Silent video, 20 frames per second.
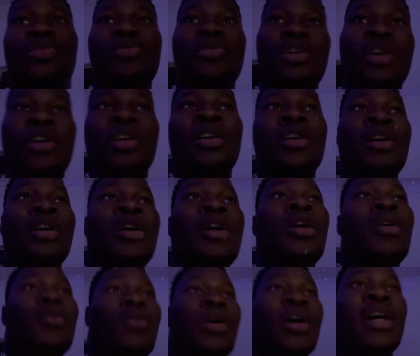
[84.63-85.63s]
work
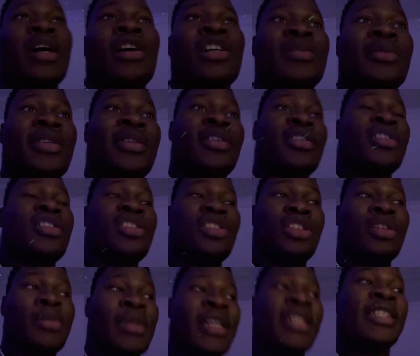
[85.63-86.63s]
out, because
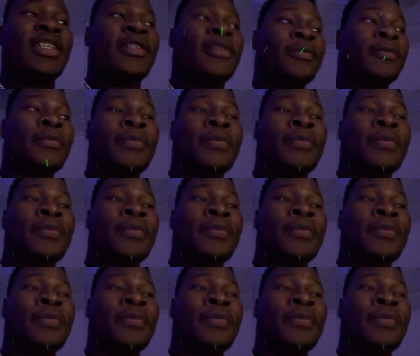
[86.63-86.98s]
normally